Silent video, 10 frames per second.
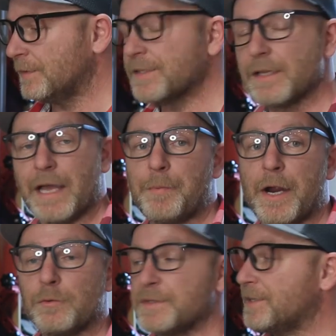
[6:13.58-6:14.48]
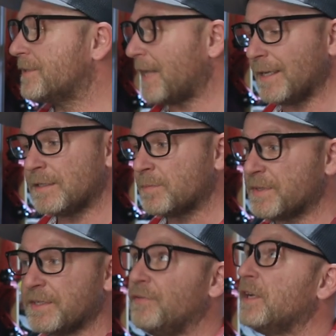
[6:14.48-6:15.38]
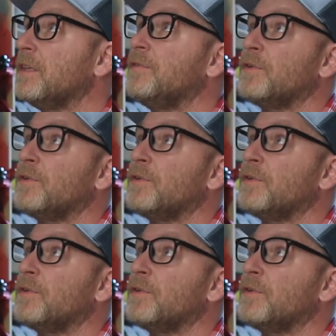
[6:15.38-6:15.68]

This clamp rack was designed specifically